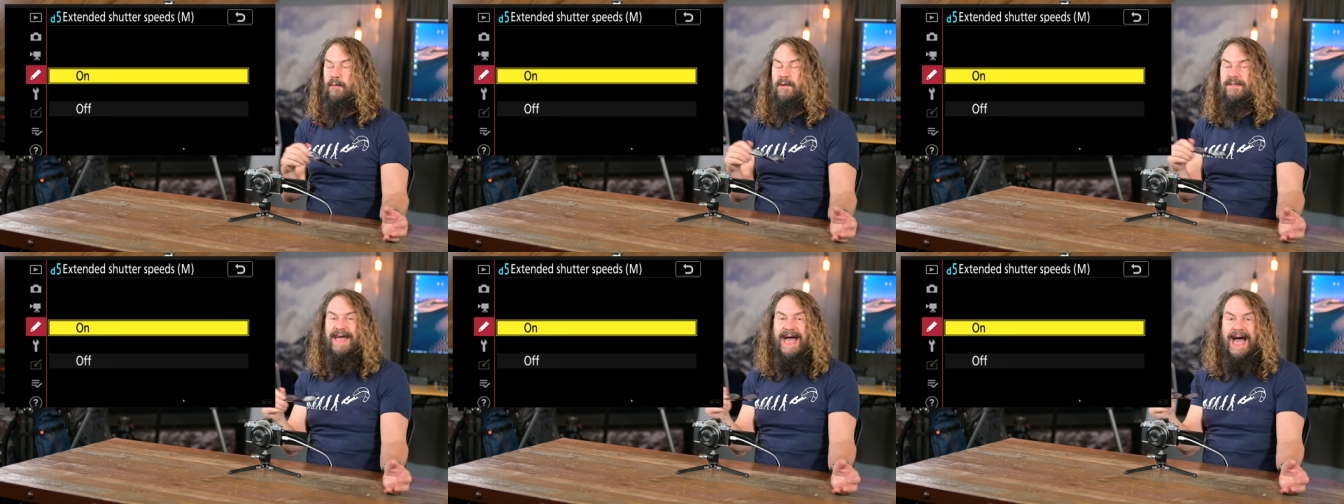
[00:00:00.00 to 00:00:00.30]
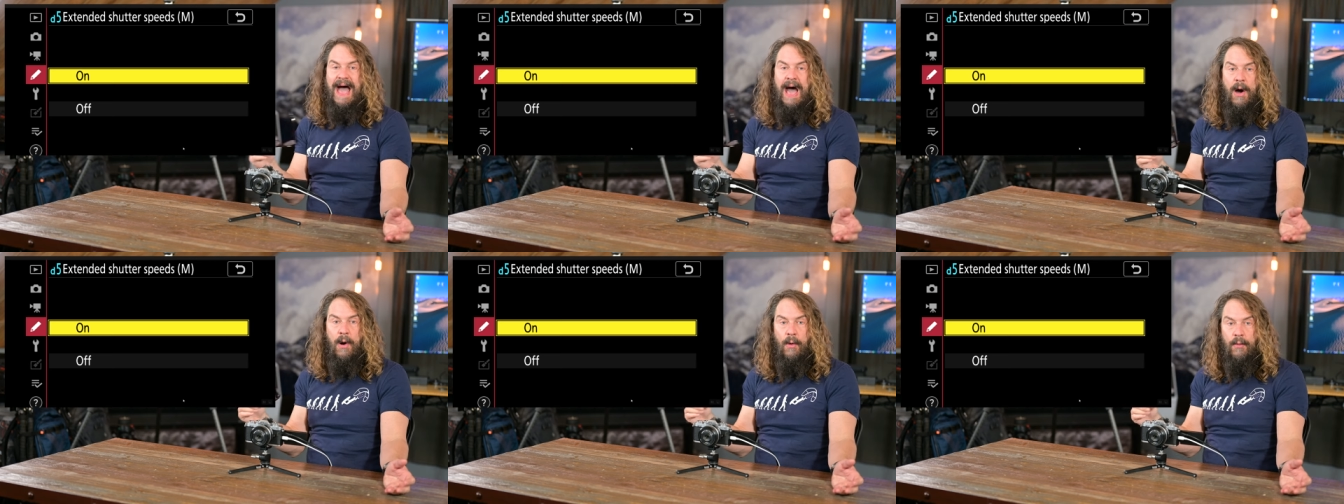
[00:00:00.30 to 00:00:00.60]

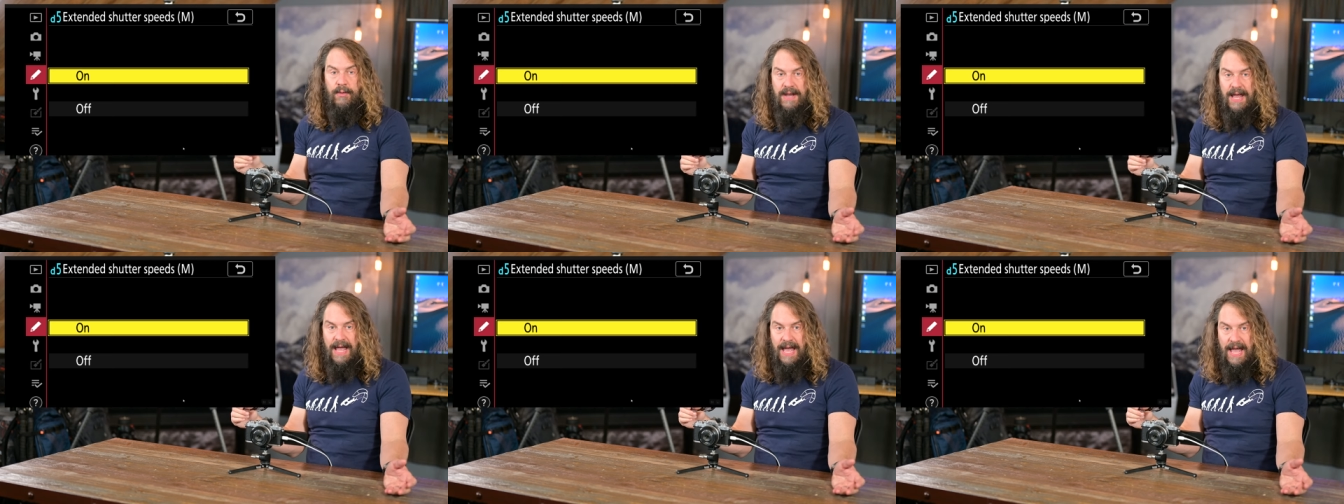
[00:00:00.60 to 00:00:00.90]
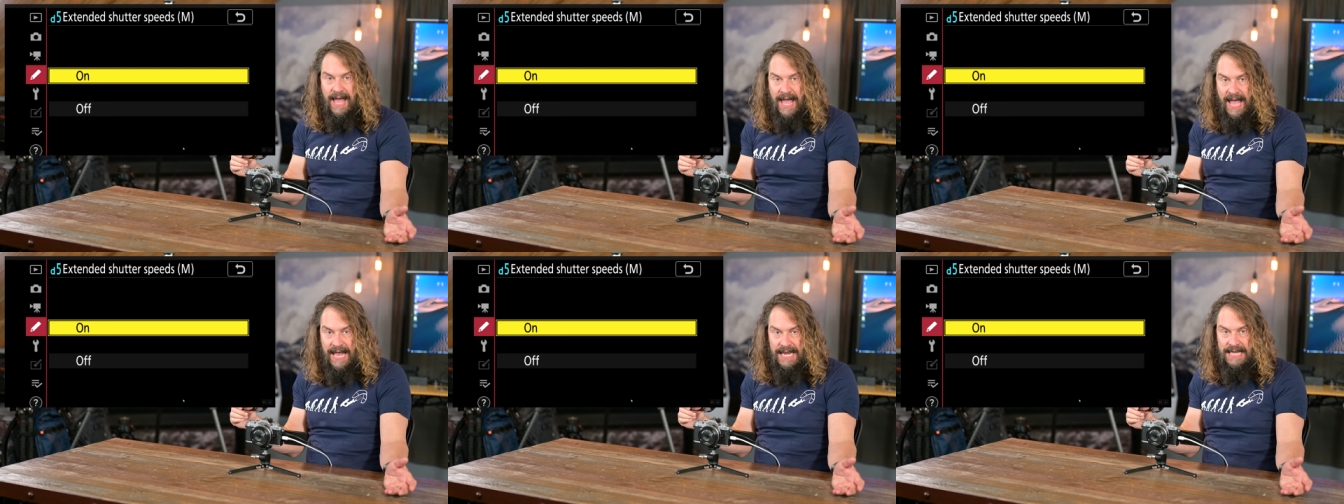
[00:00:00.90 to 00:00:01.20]
without
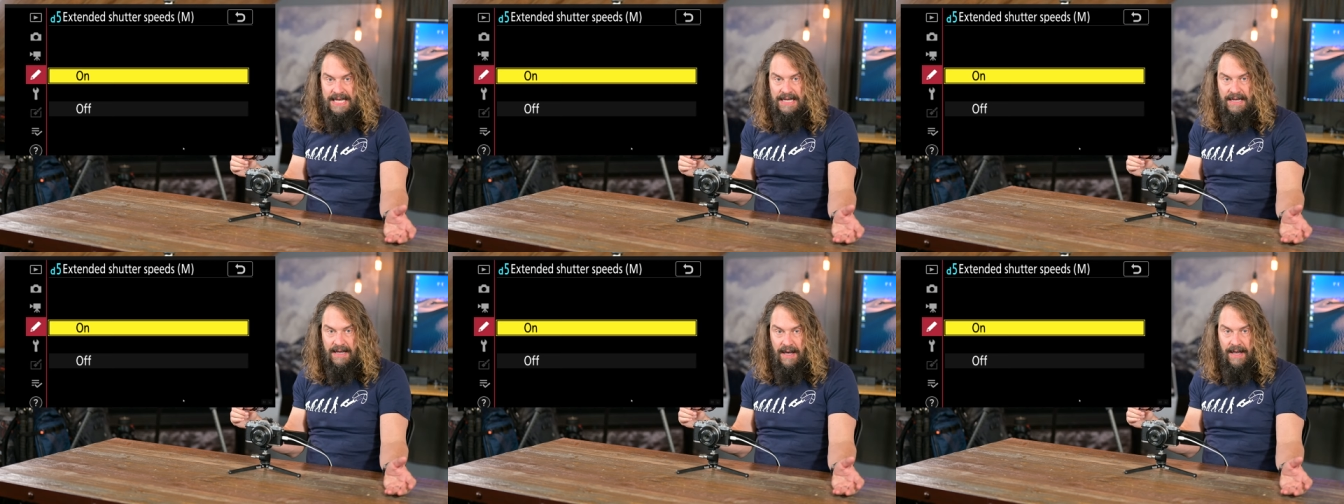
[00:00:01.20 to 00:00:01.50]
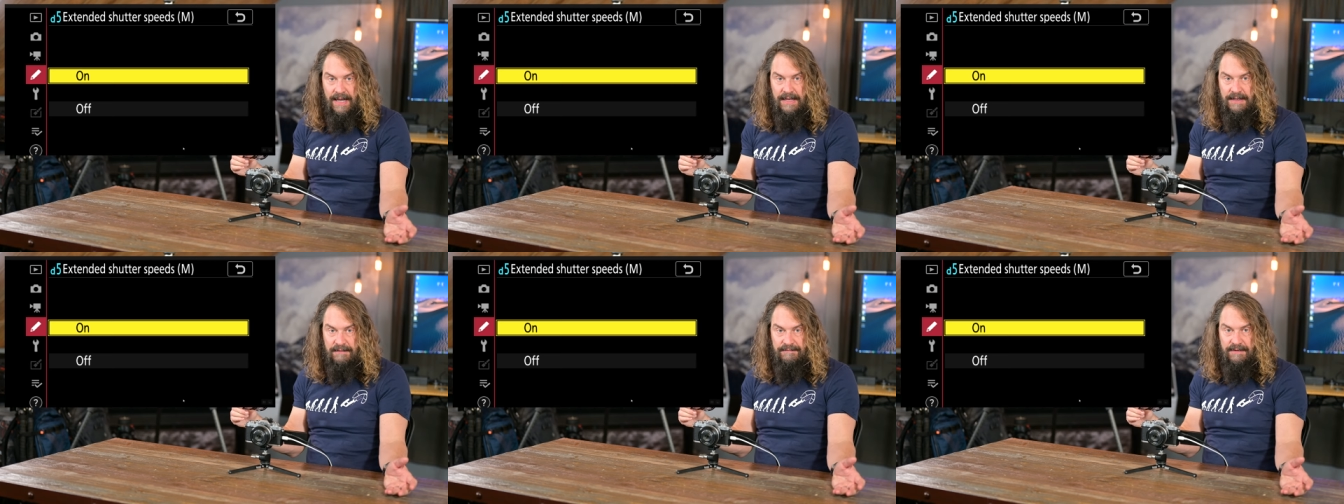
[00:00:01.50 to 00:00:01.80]
any
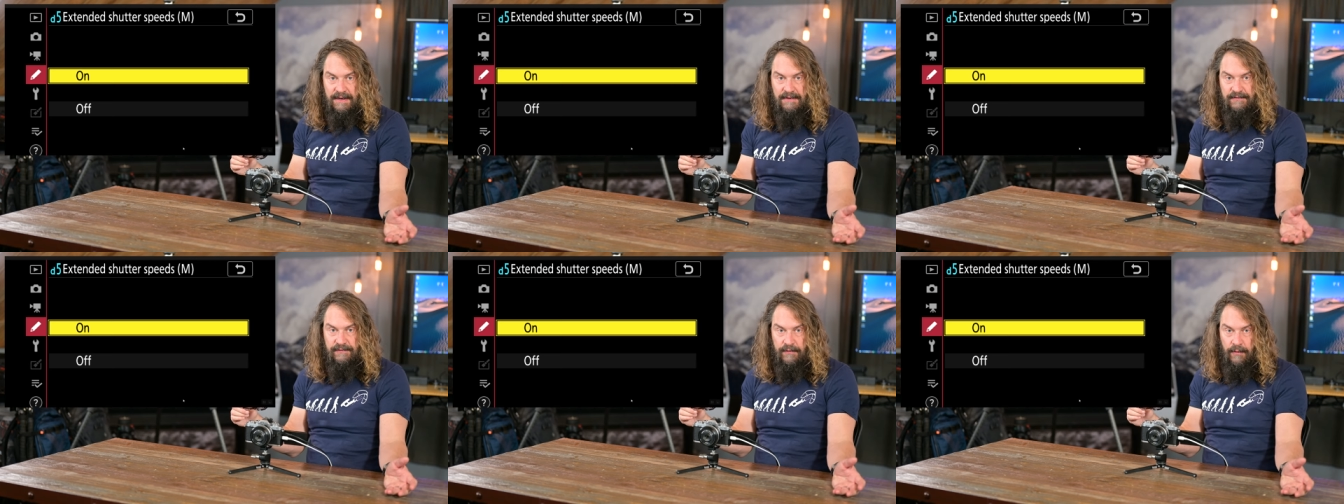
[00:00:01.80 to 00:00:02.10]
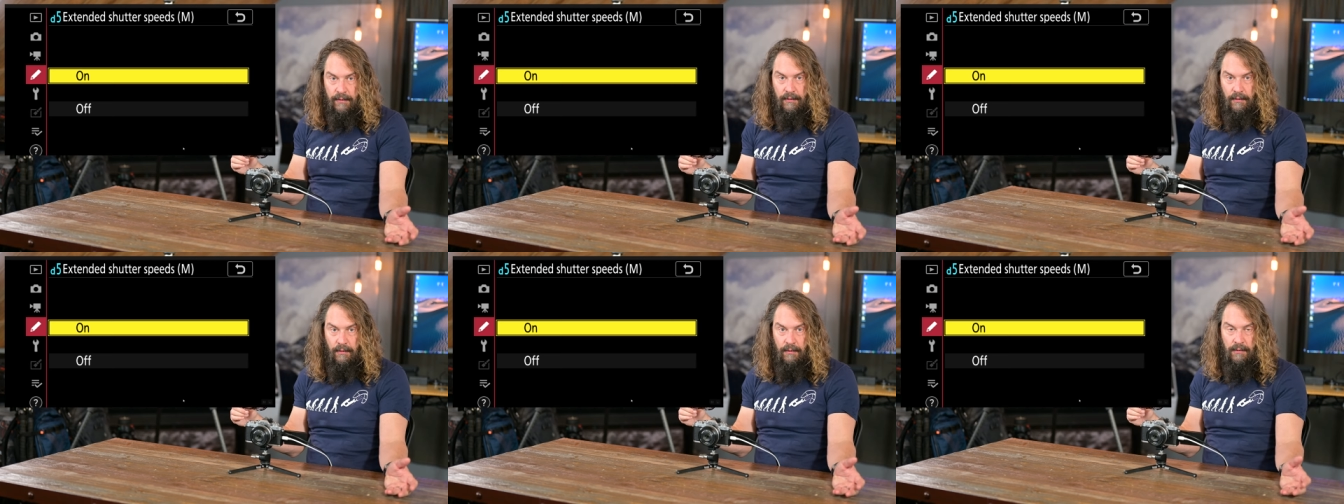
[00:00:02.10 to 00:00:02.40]
kind of
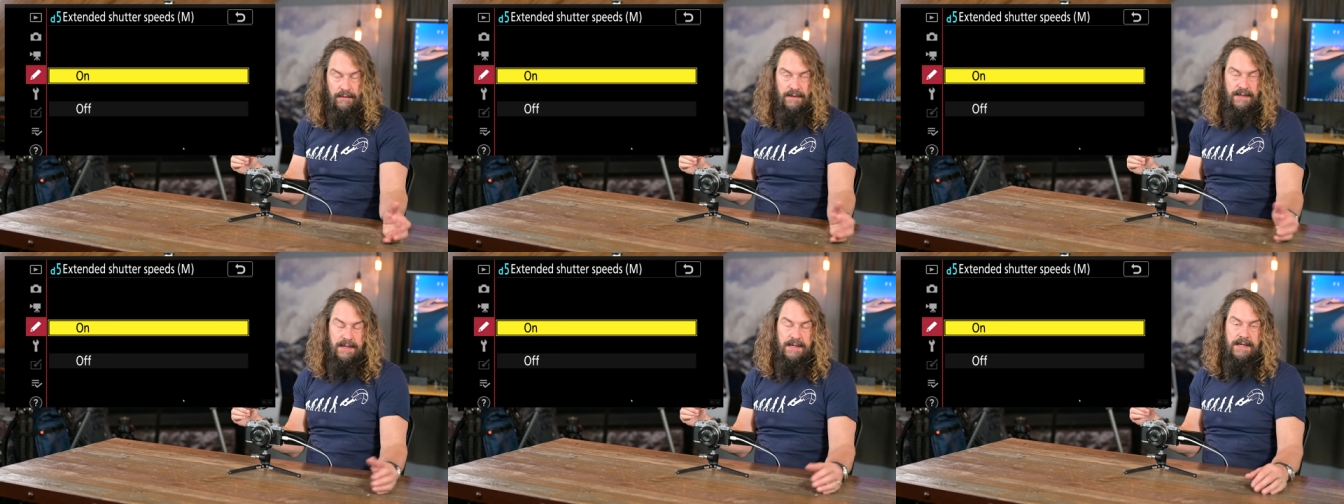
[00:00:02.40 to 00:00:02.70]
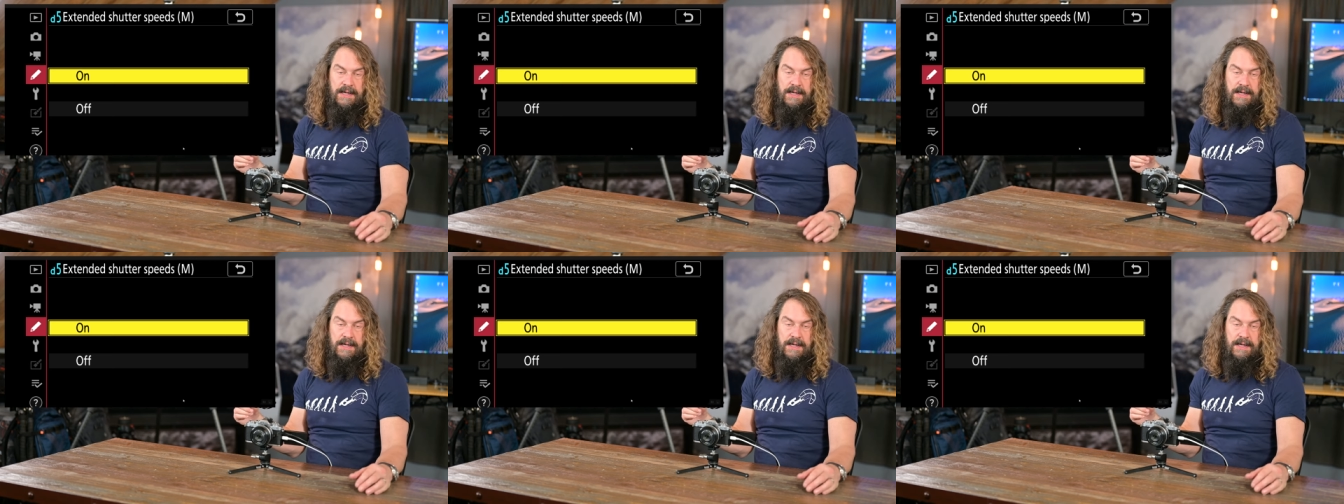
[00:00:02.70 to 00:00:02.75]
external